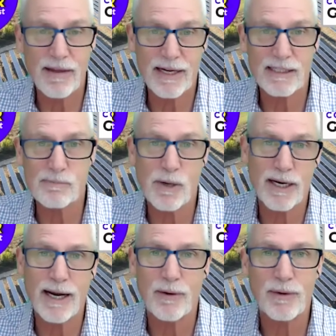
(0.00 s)
they get spun
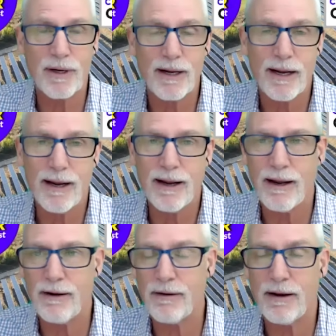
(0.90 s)
out.
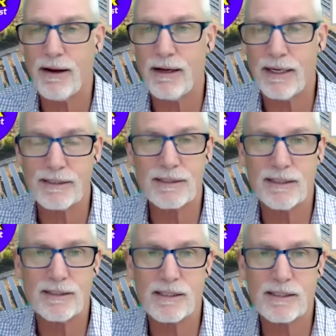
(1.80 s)
And it's
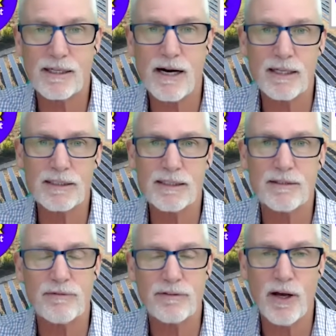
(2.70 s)
just a
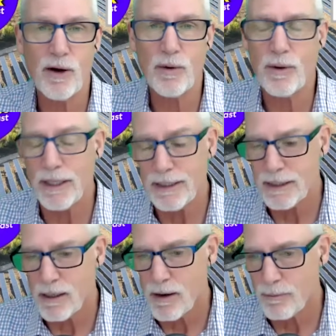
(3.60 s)
constant flow.
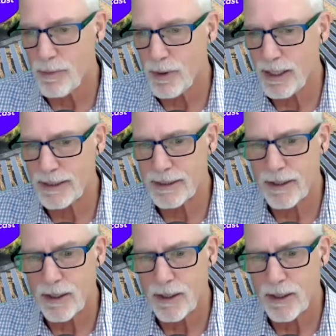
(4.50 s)
But